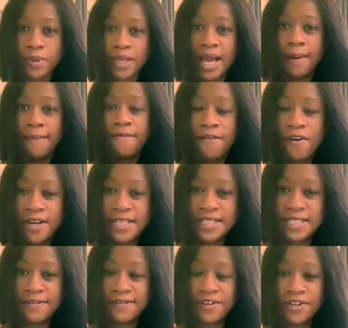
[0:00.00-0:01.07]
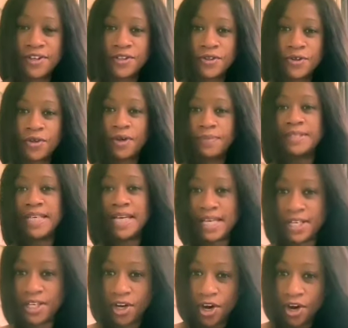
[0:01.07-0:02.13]
I'm 47 years old. I'm
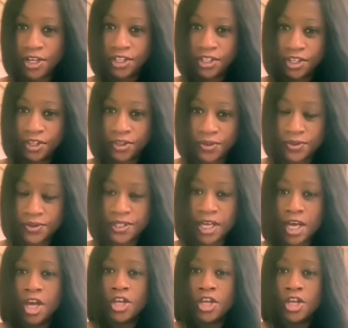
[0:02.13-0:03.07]
telling you how it goes.